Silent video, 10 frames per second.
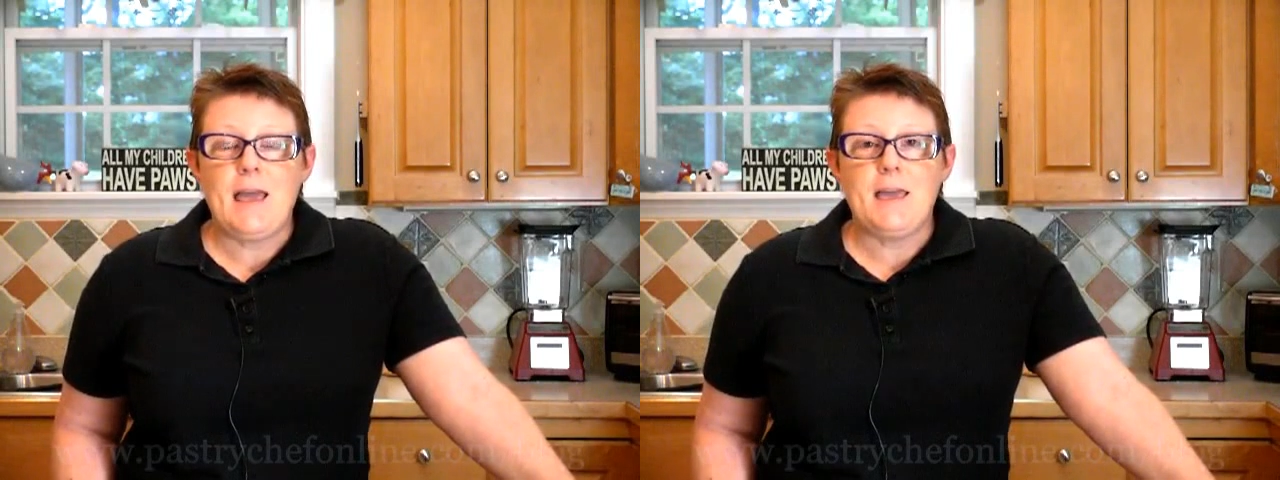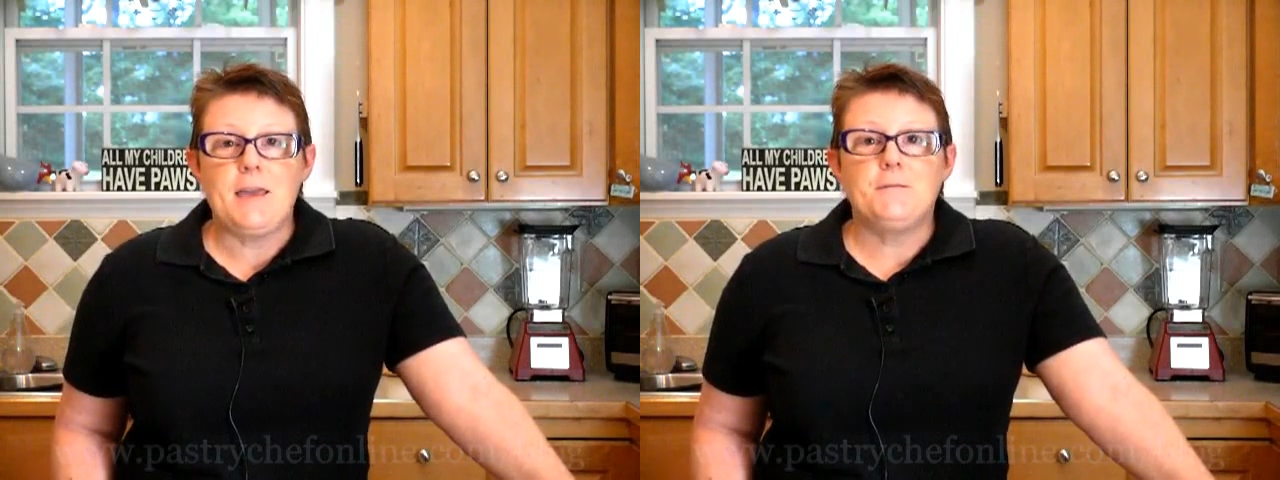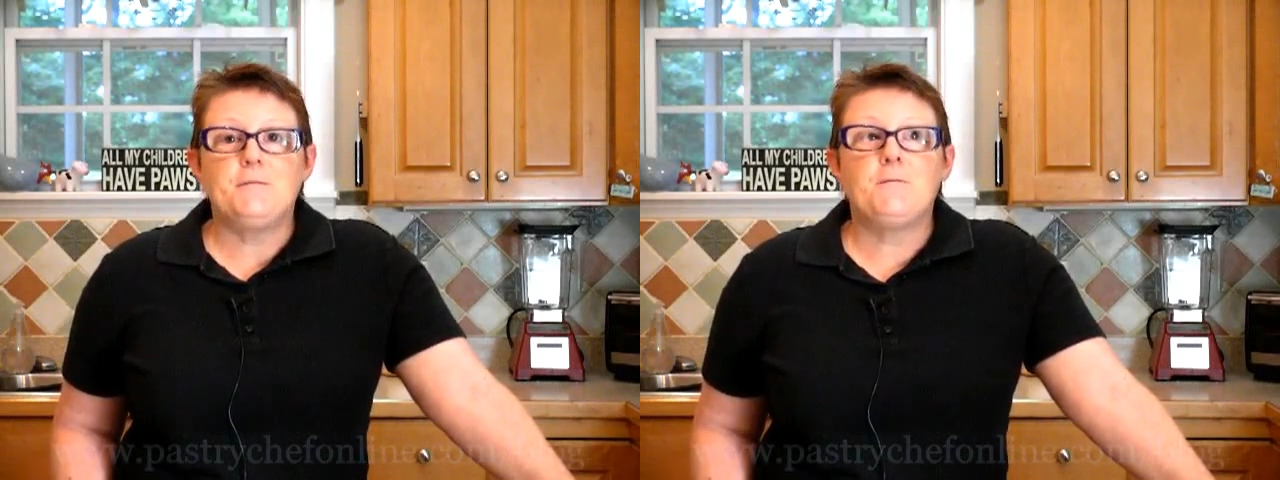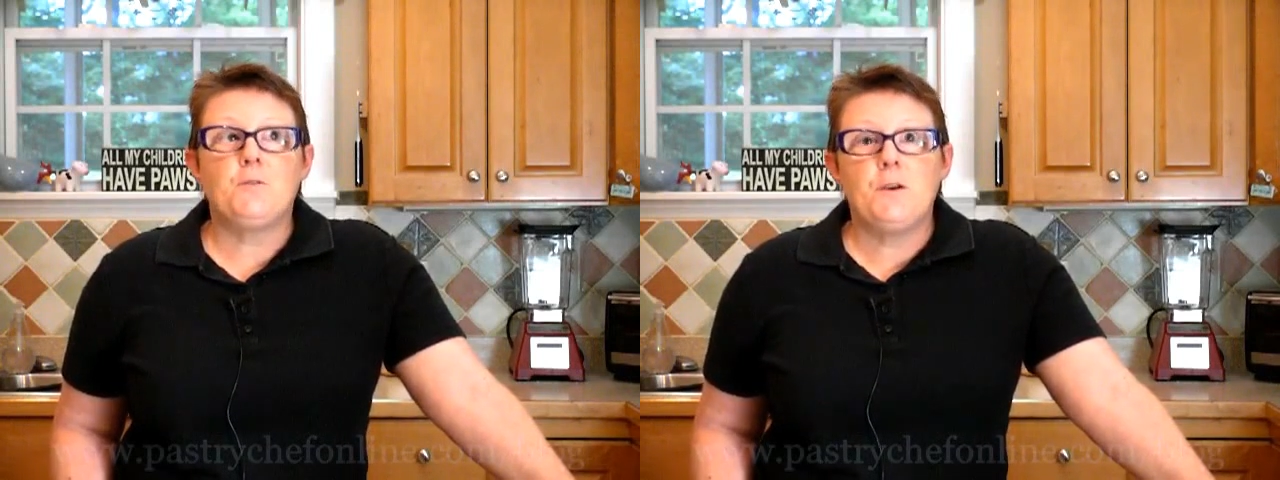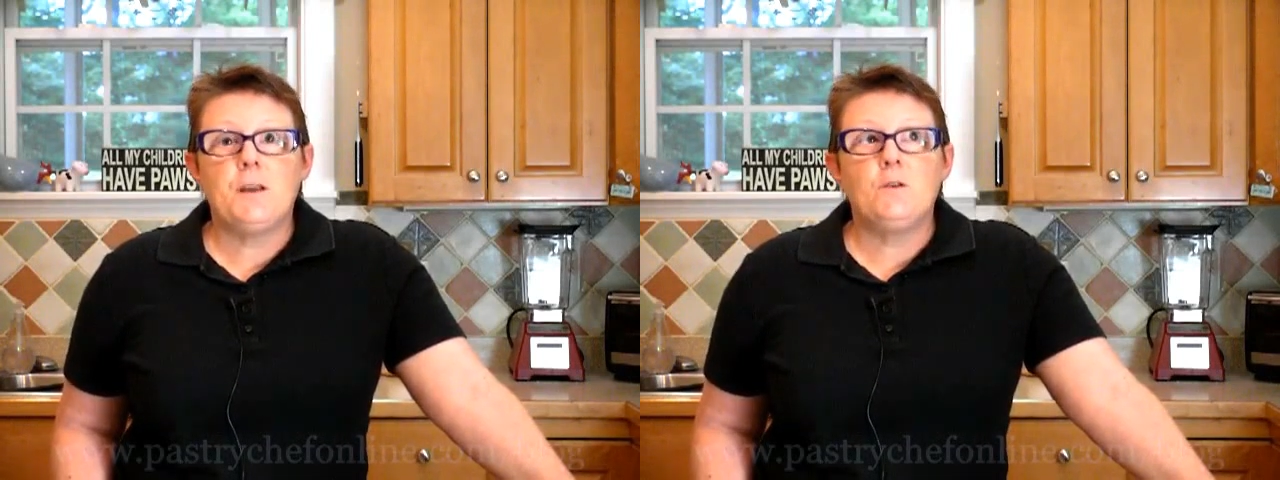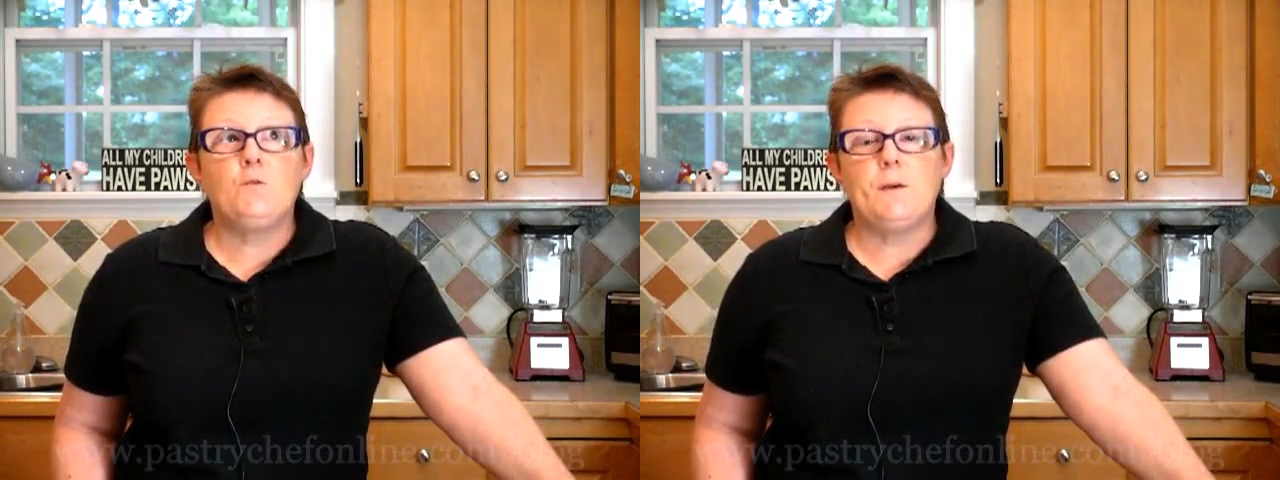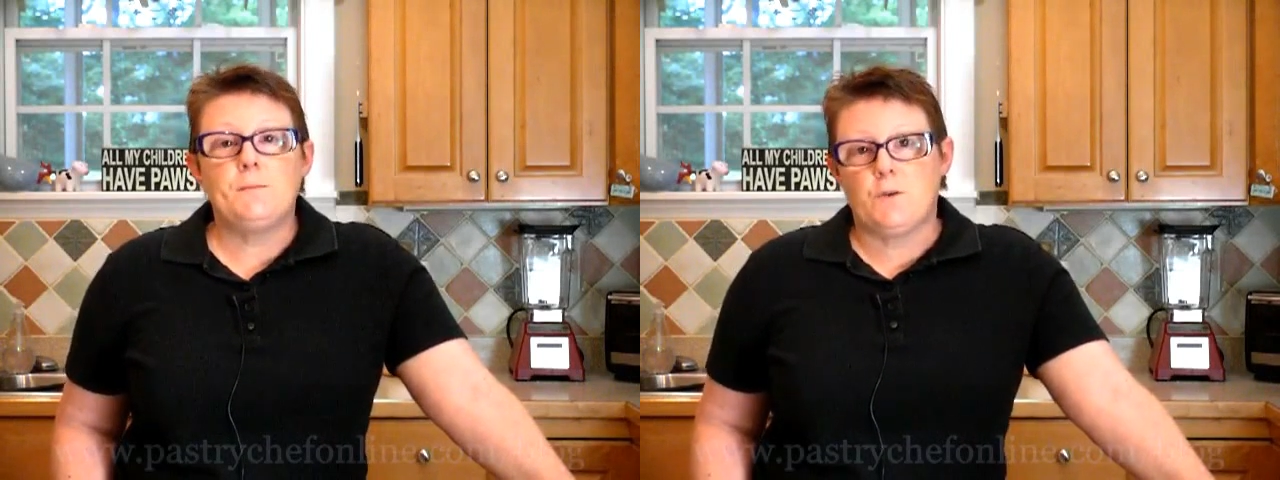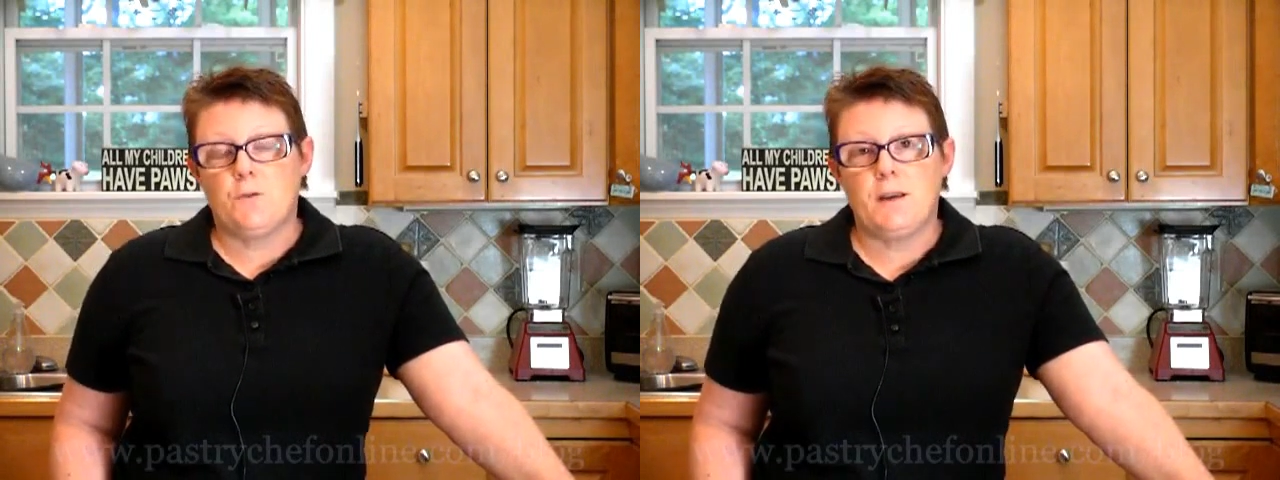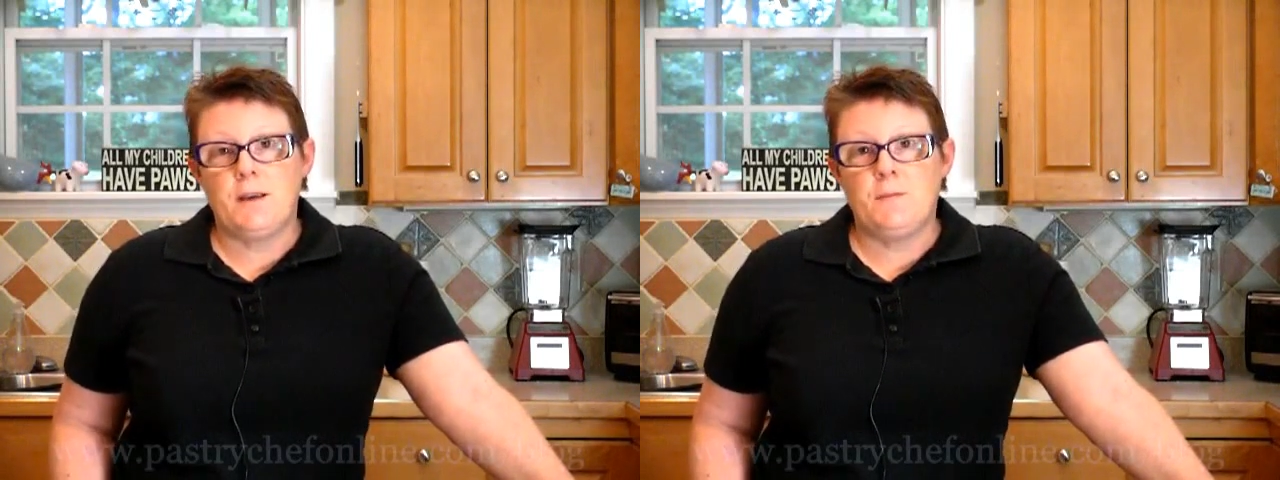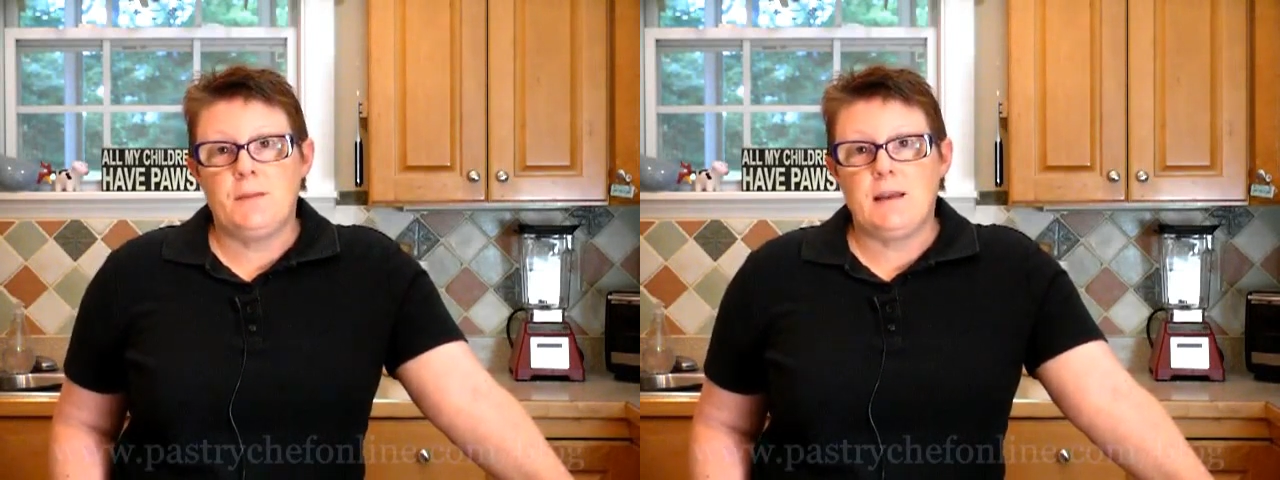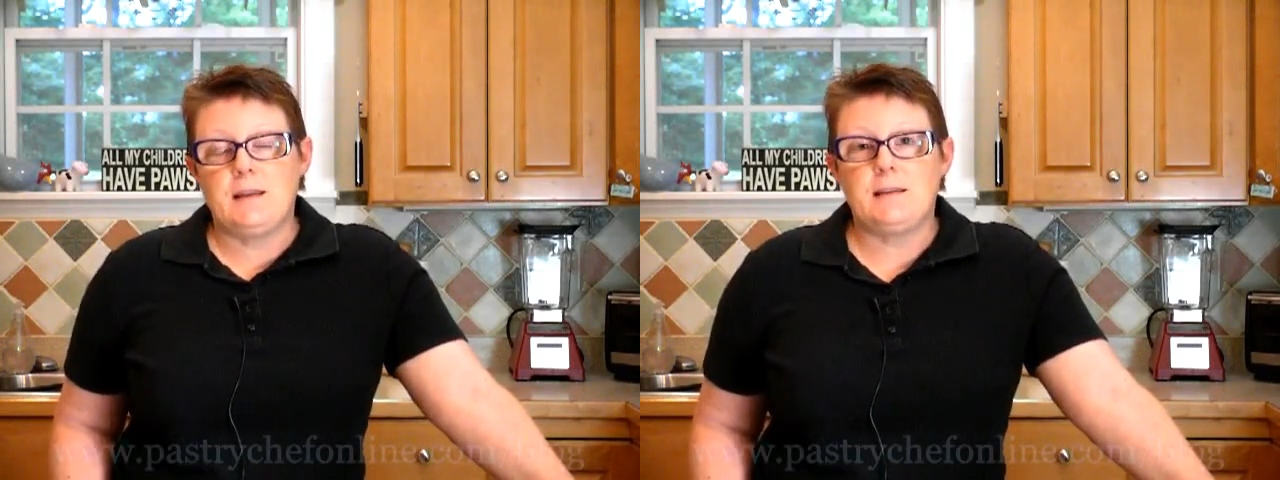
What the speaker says: a fruity whipped cream that